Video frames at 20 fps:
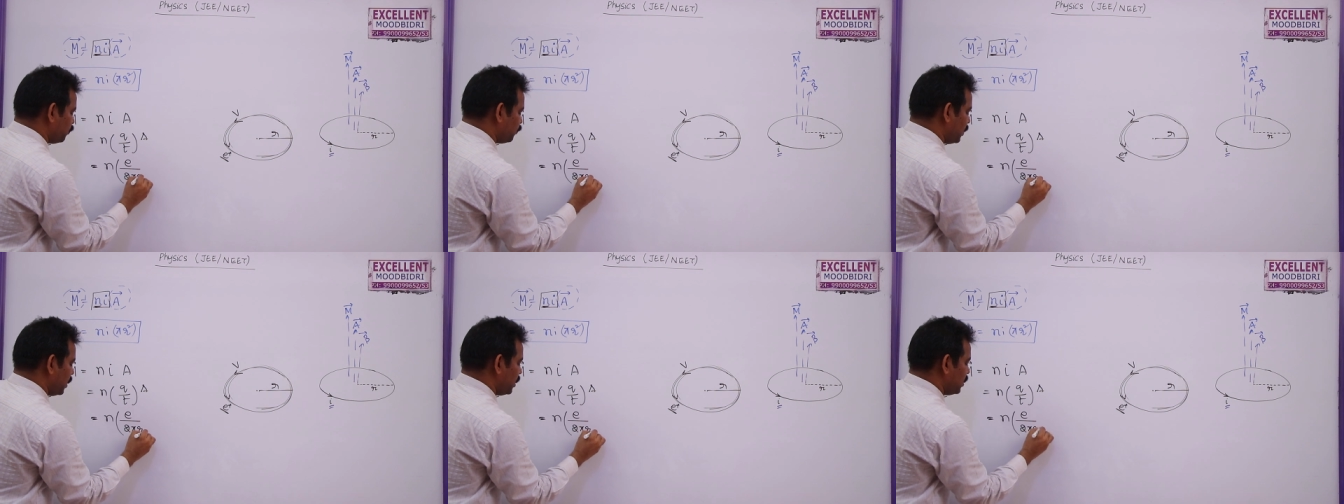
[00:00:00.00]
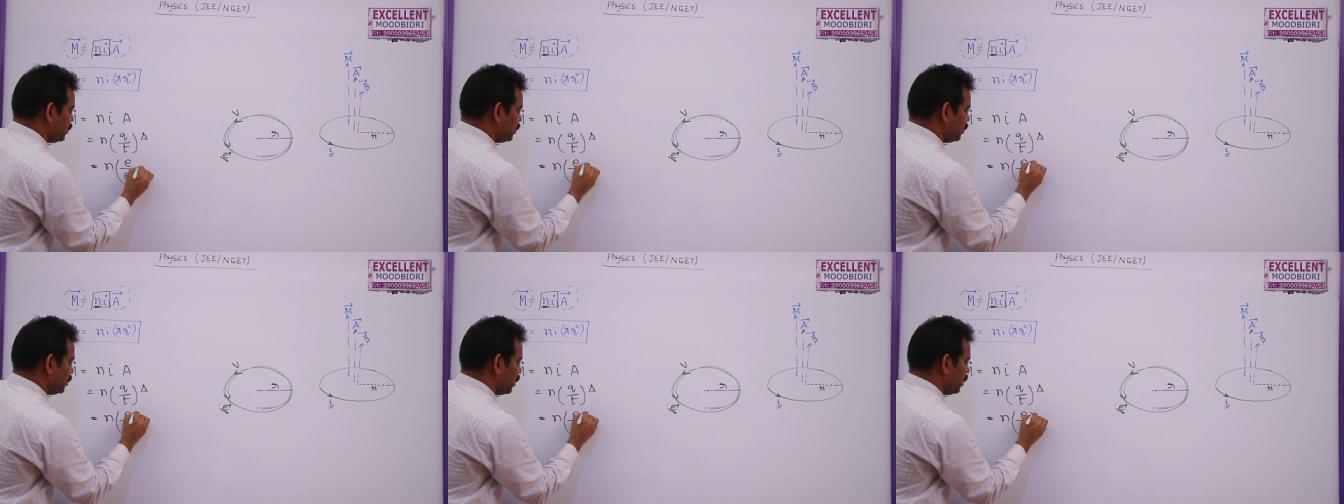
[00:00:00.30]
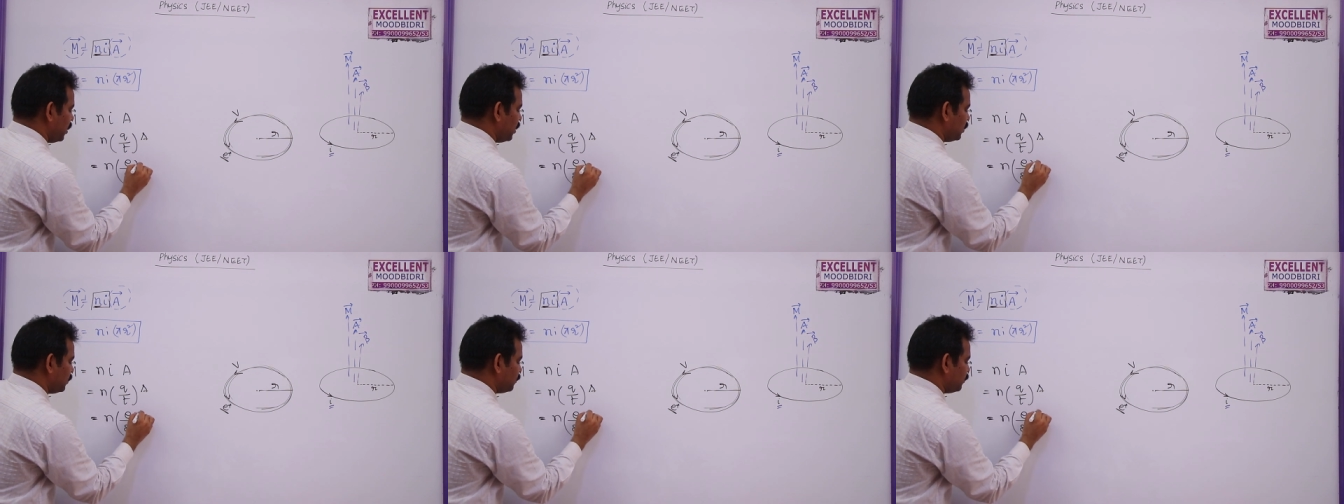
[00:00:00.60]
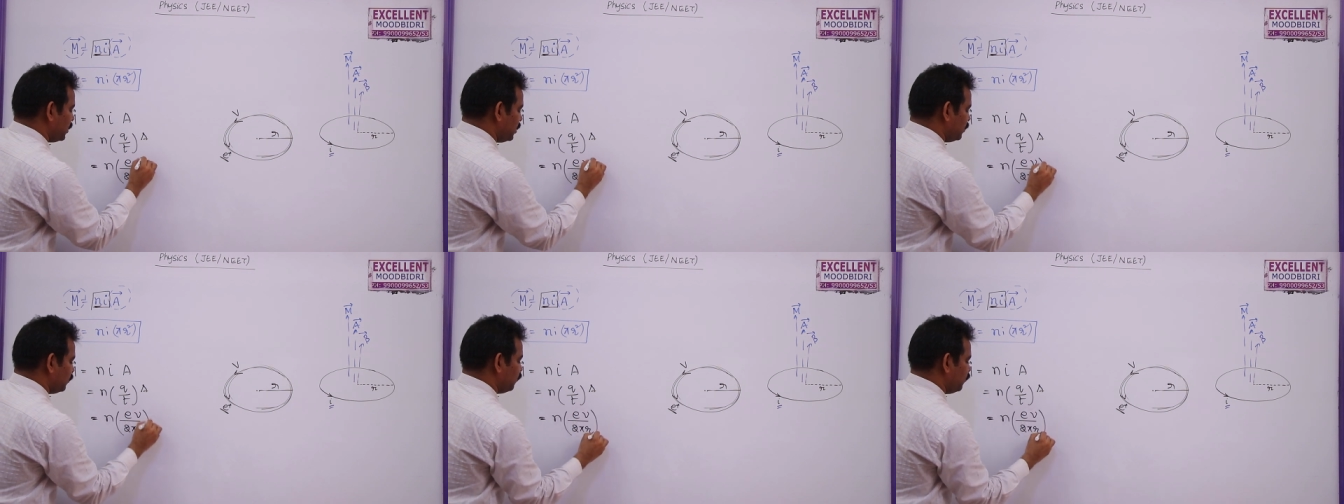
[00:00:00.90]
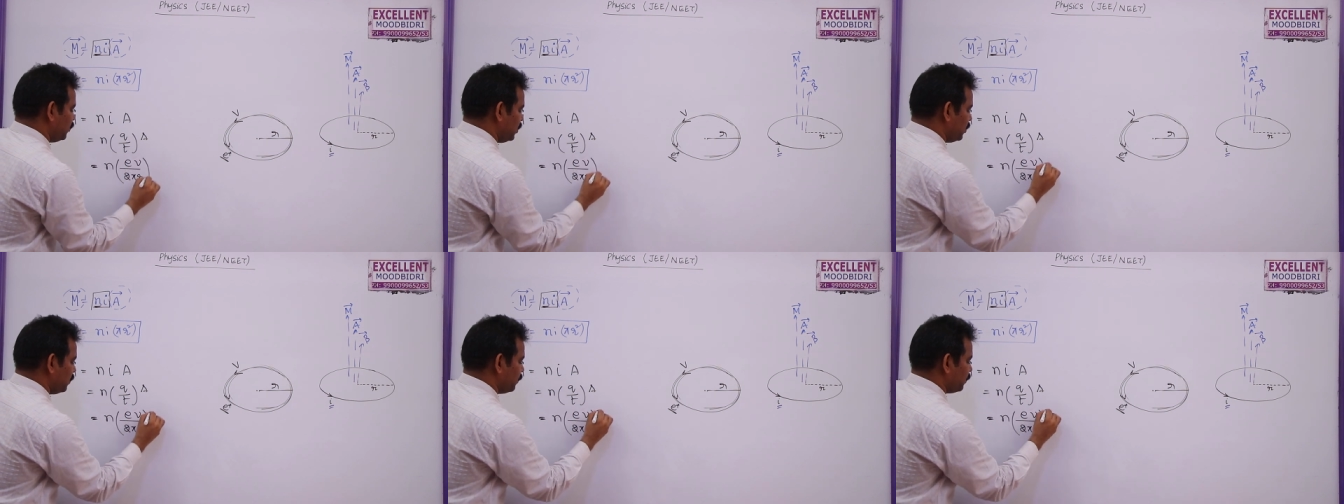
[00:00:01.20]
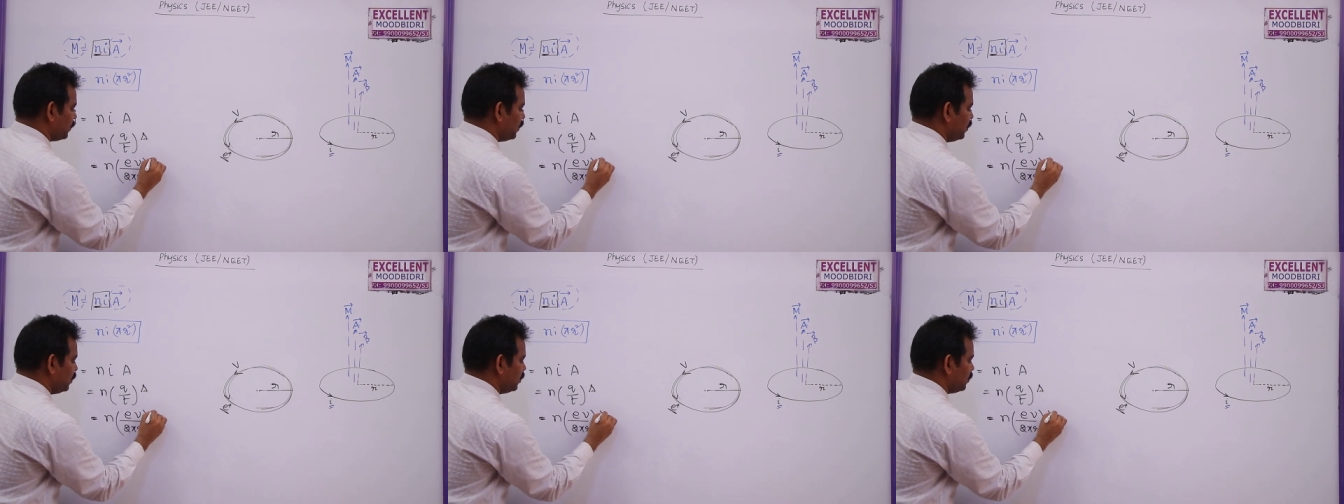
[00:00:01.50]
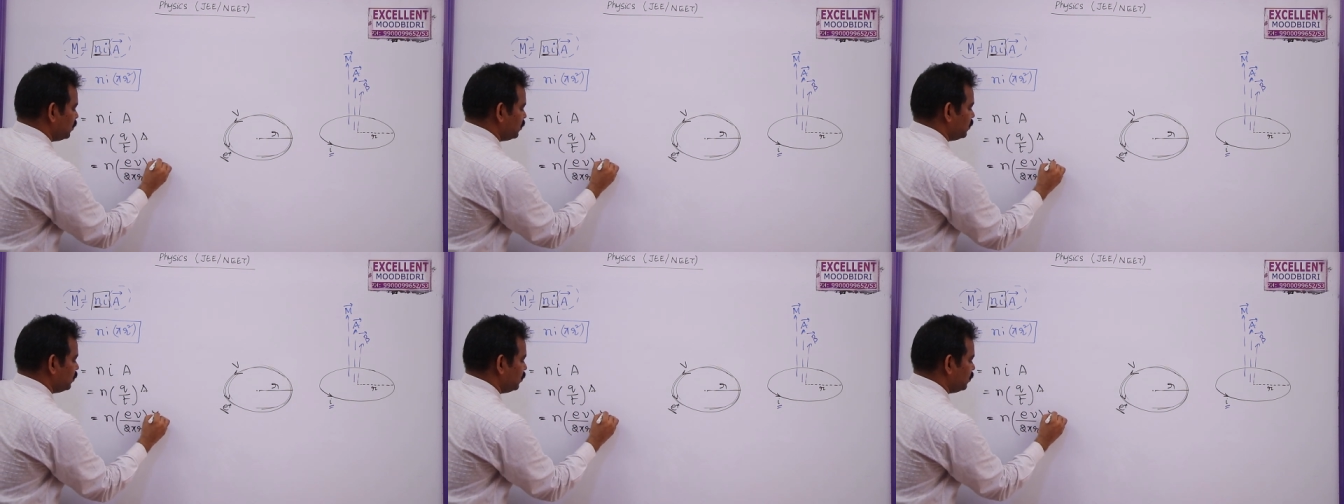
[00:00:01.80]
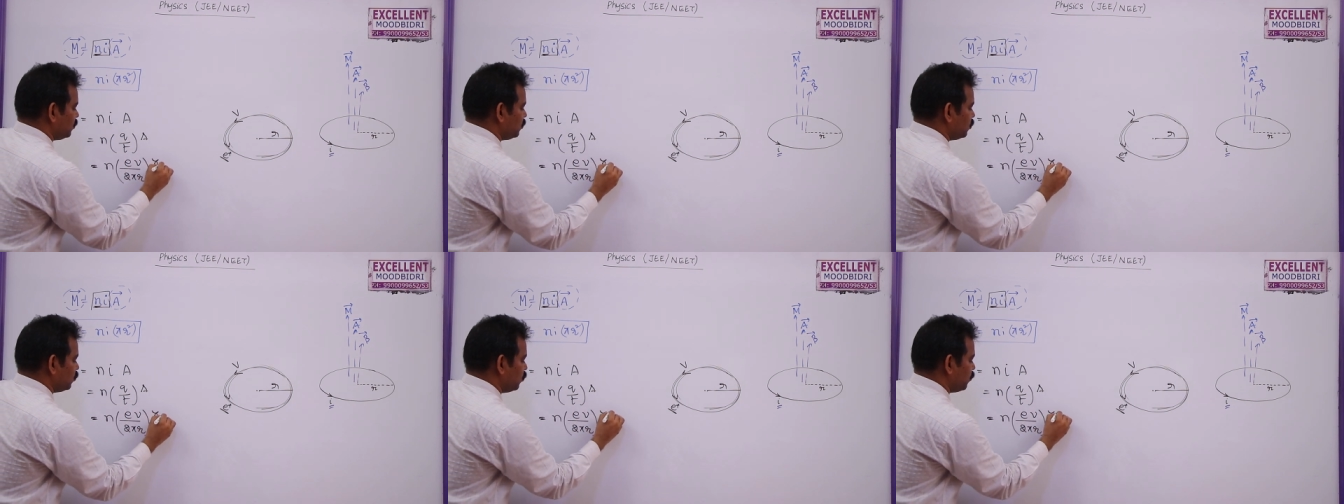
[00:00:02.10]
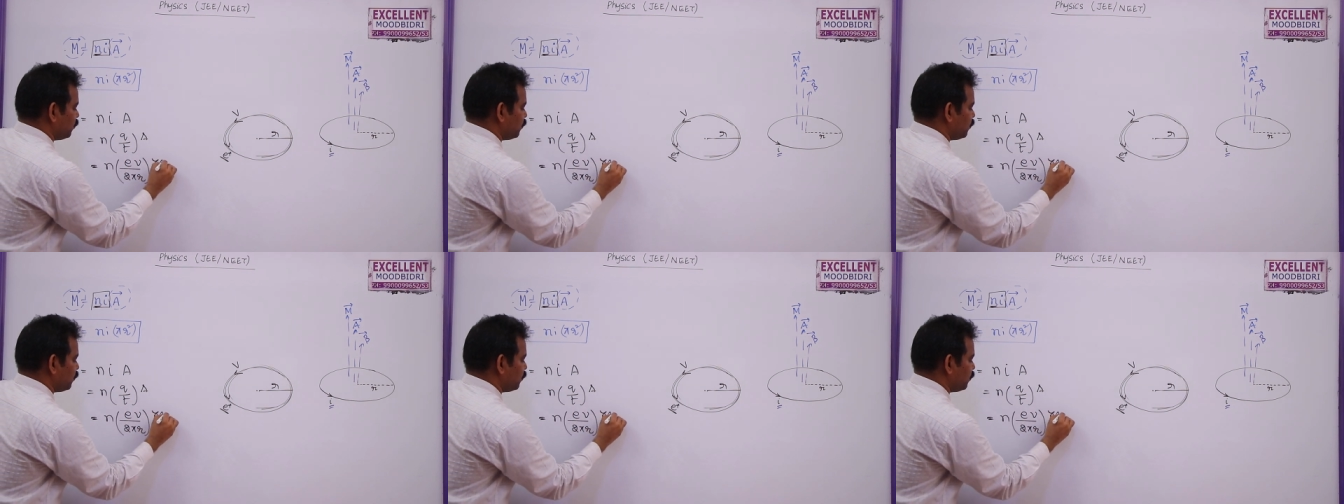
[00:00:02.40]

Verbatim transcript: pi r by v into